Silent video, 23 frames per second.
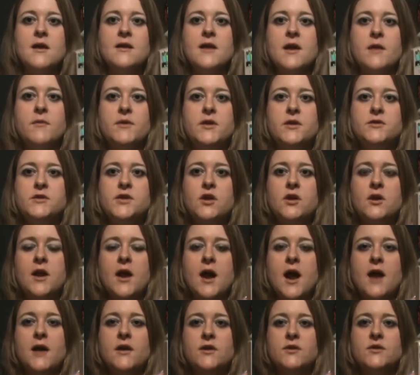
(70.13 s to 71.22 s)
Now when you turn it
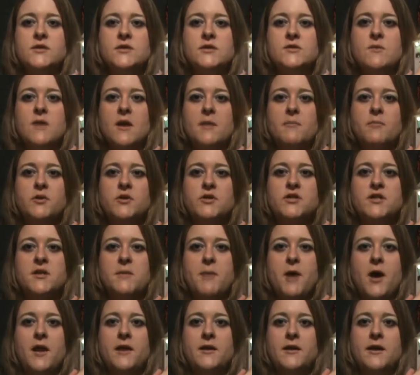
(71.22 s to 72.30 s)
on, you just want to push the
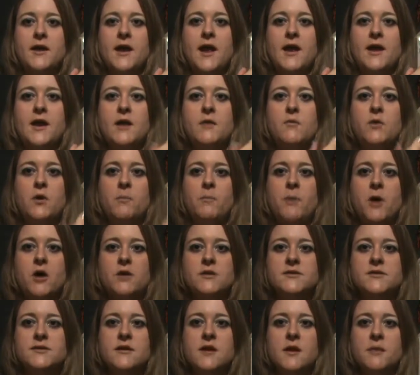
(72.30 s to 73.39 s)
button and it will
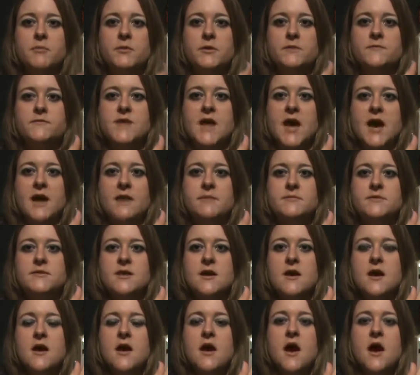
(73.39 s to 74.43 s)
pulse a couple of times.